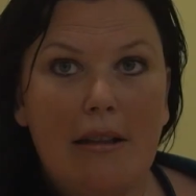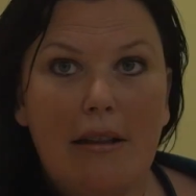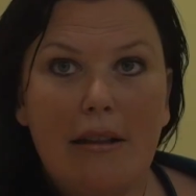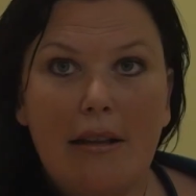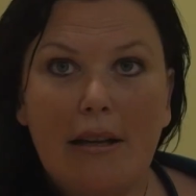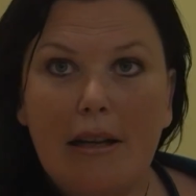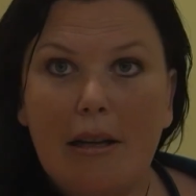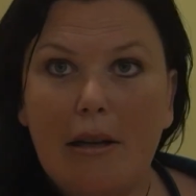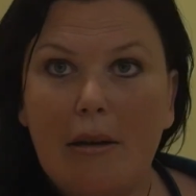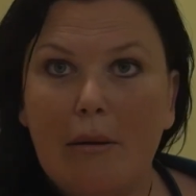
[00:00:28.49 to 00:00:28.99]

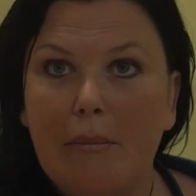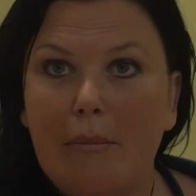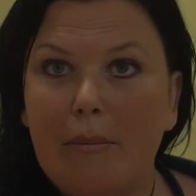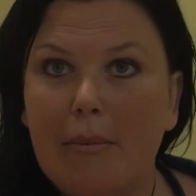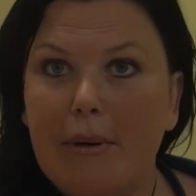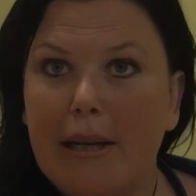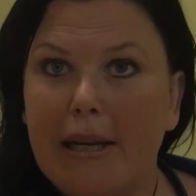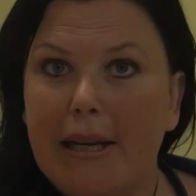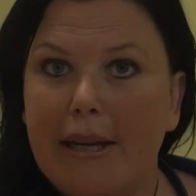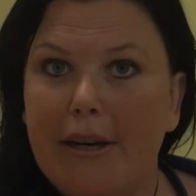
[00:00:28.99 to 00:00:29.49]
research I've
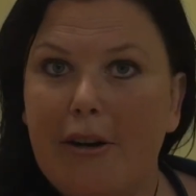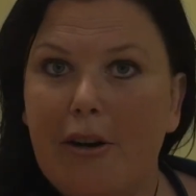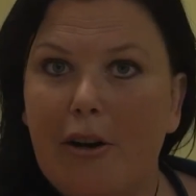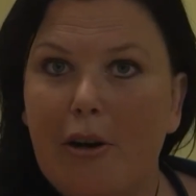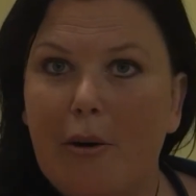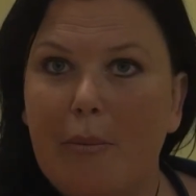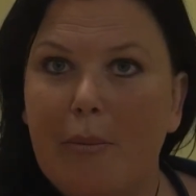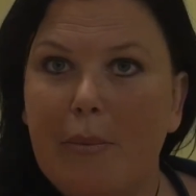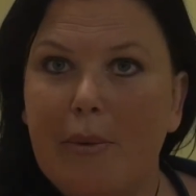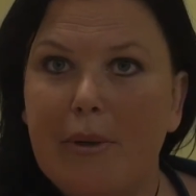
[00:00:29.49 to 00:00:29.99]
been
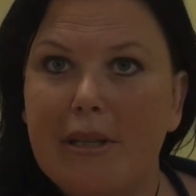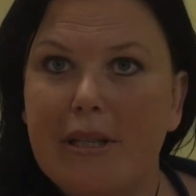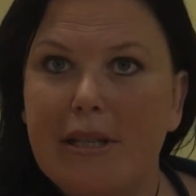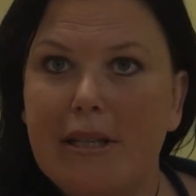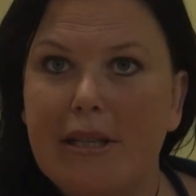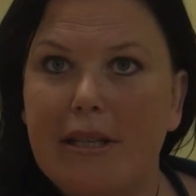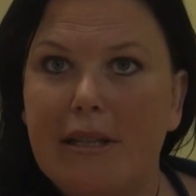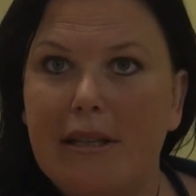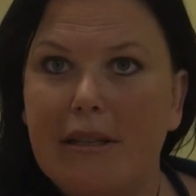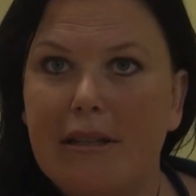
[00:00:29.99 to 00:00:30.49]
doing
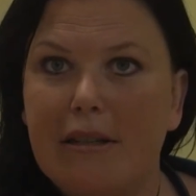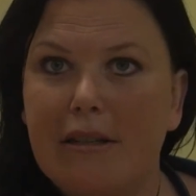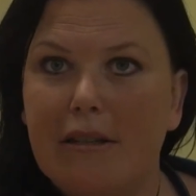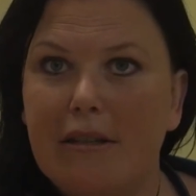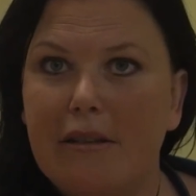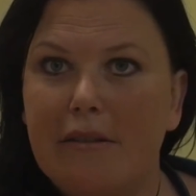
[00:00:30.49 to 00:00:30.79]
recently